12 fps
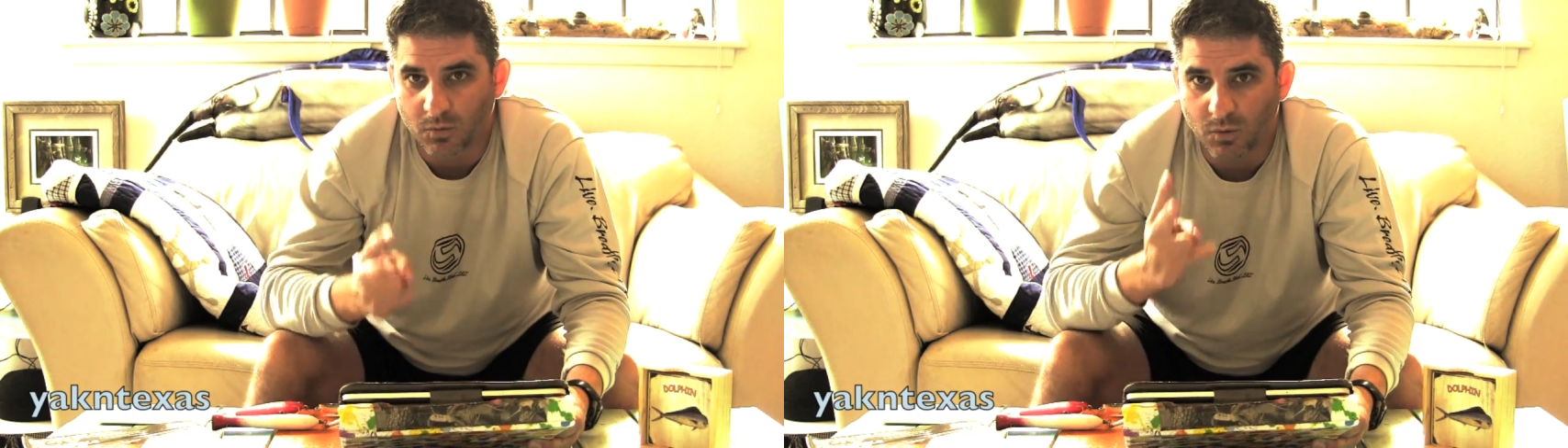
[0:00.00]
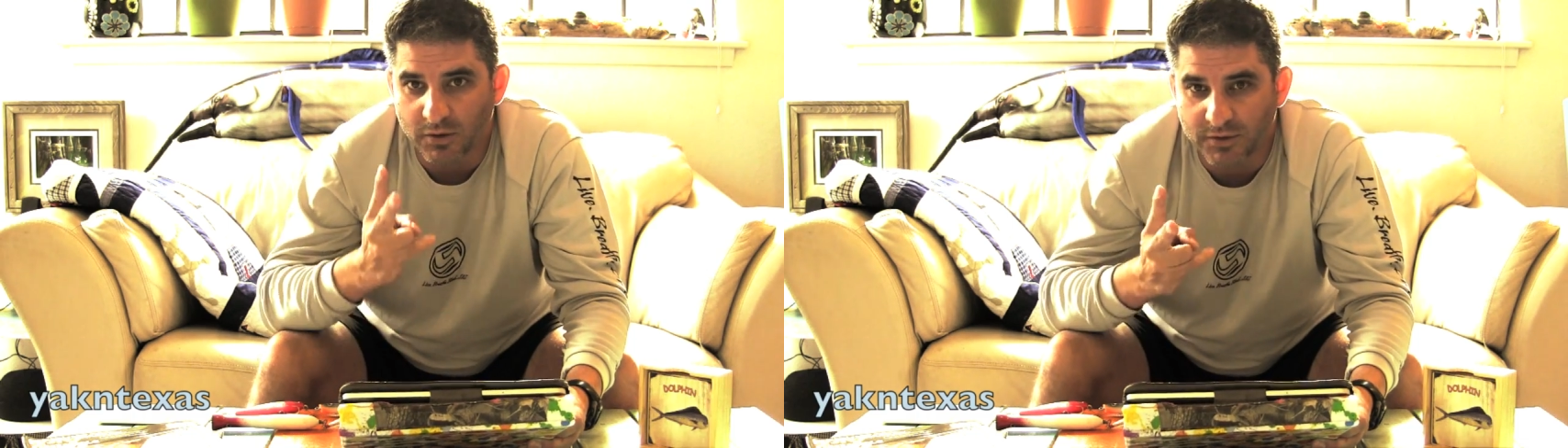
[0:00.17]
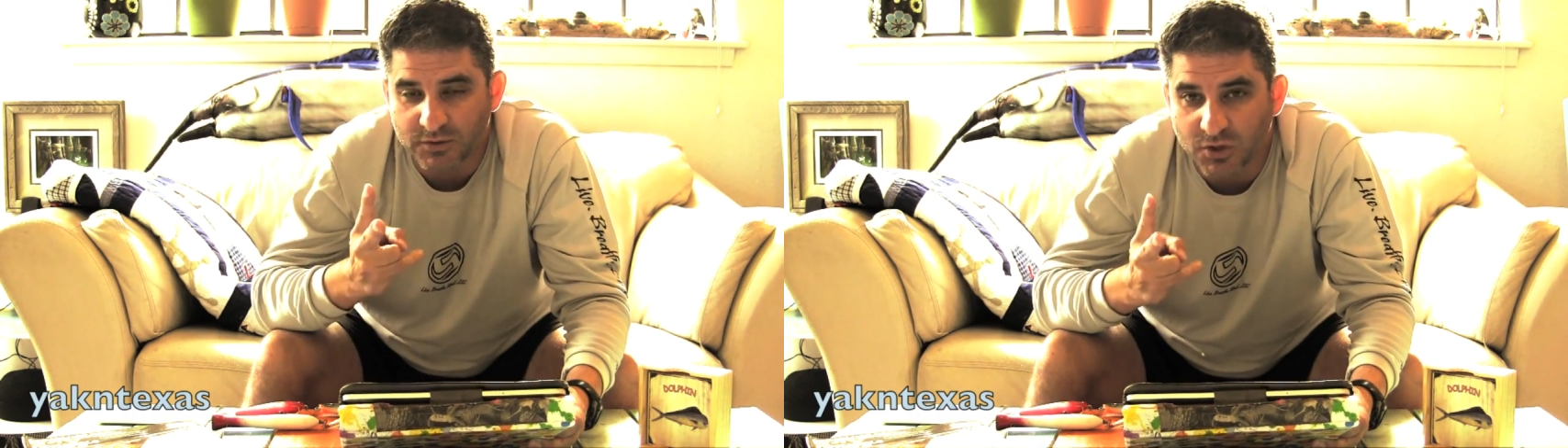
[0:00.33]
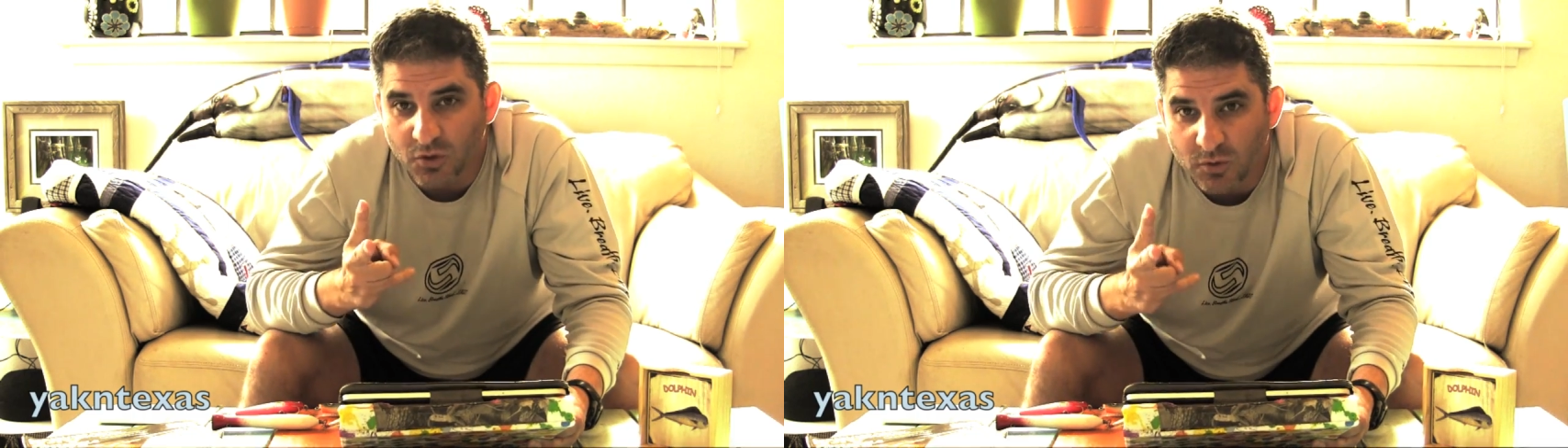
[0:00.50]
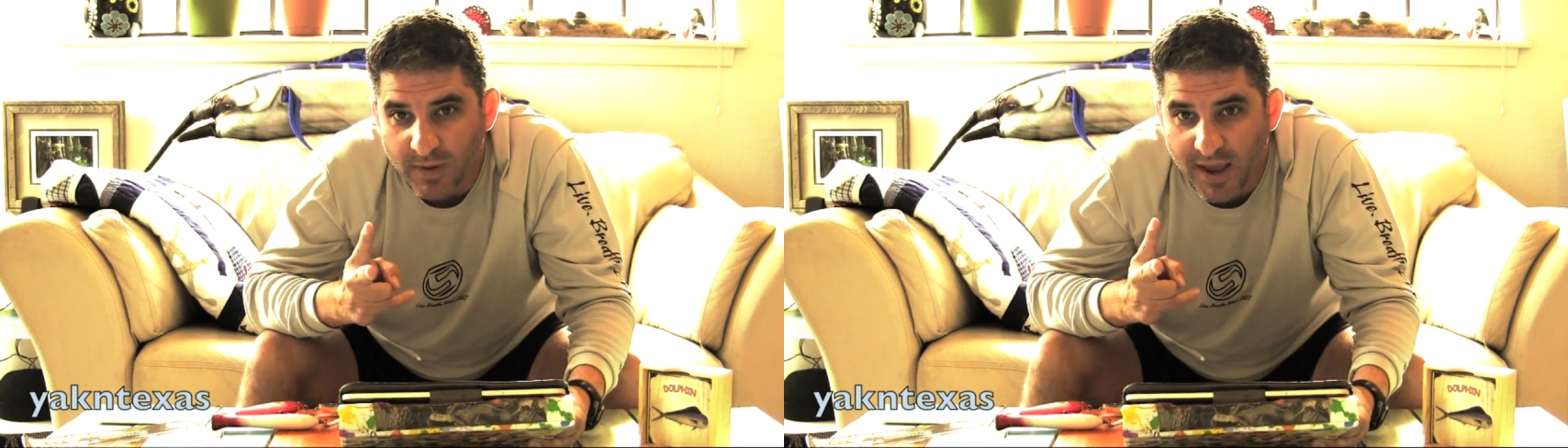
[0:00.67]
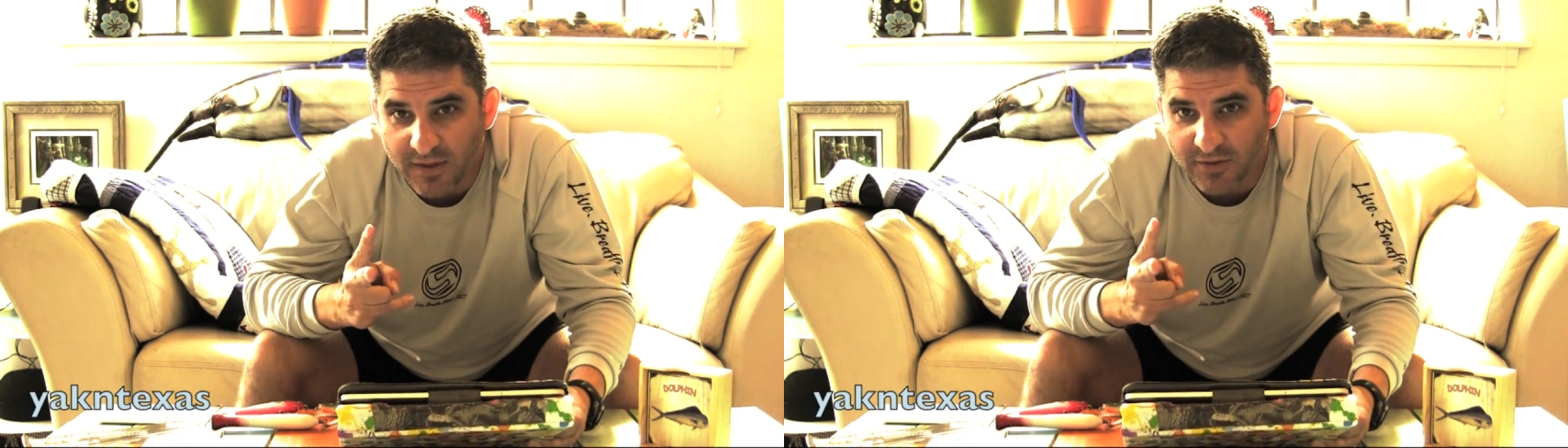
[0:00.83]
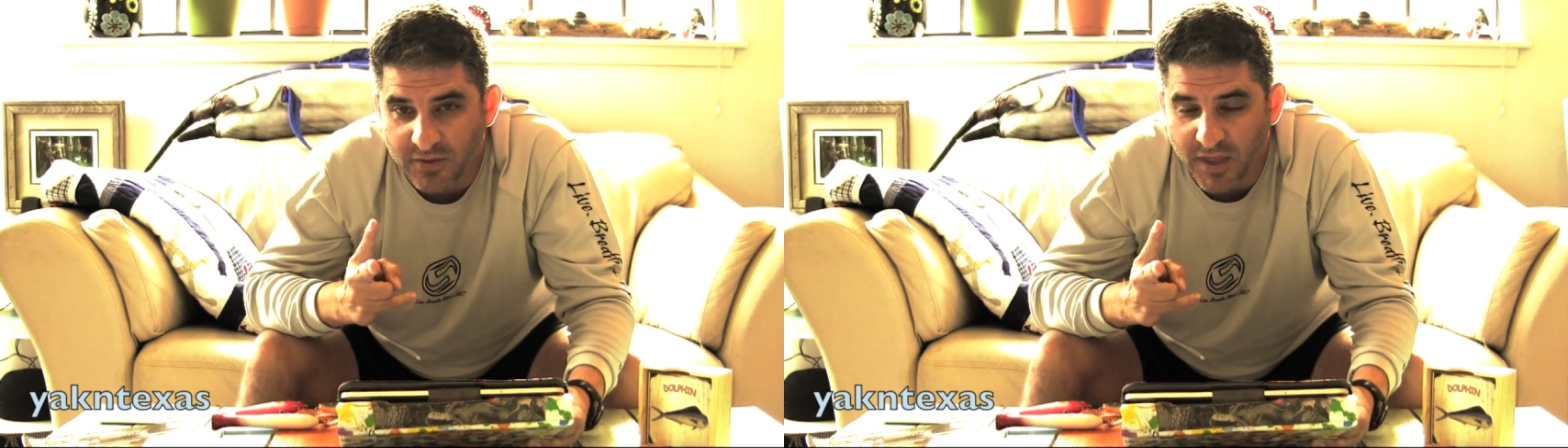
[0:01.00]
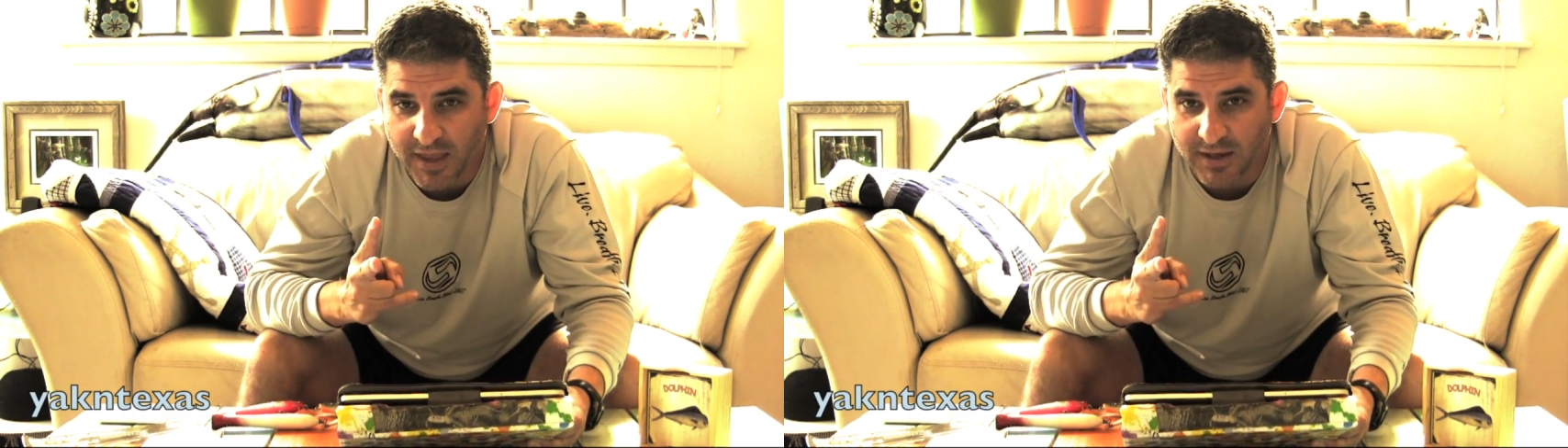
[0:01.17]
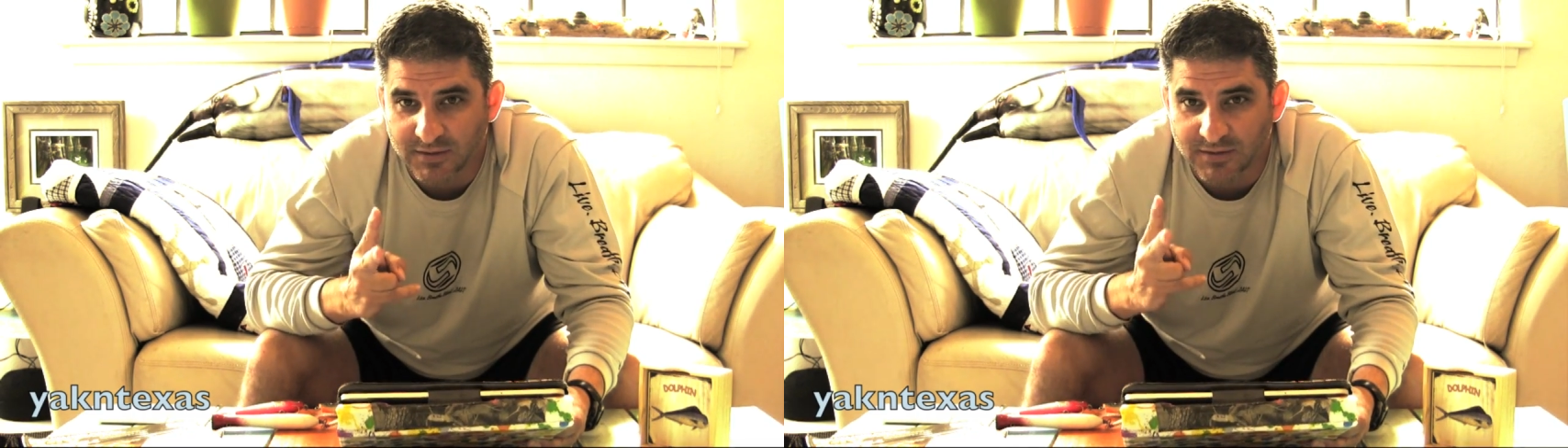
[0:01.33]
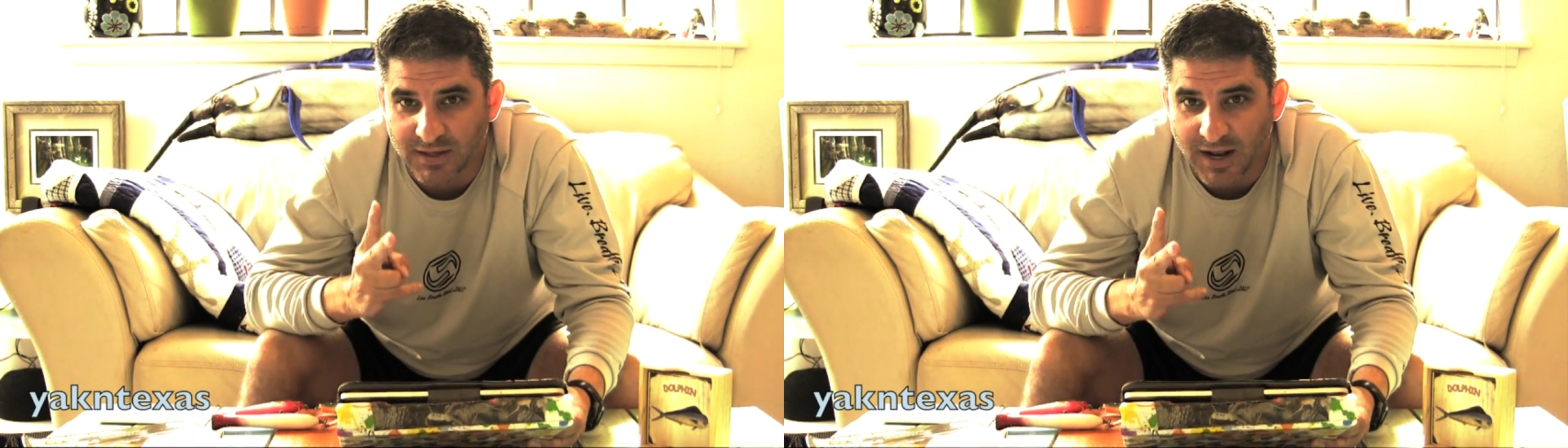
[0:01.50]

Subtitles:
Well, the two main things